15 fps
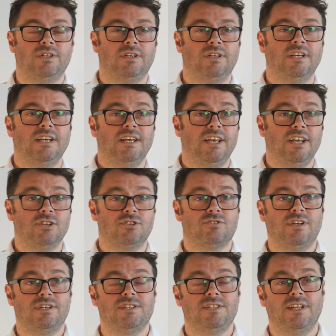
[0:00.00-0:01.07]
an
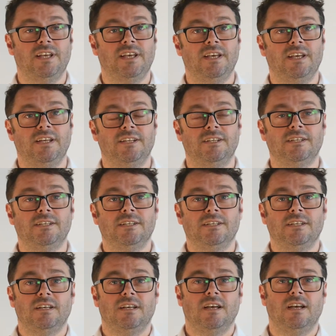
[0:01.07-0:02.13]
interest in
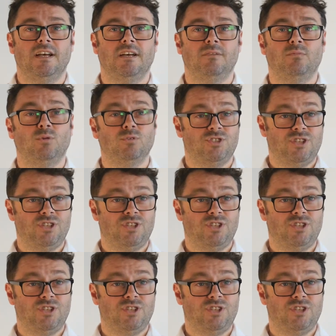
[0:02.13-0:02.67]
more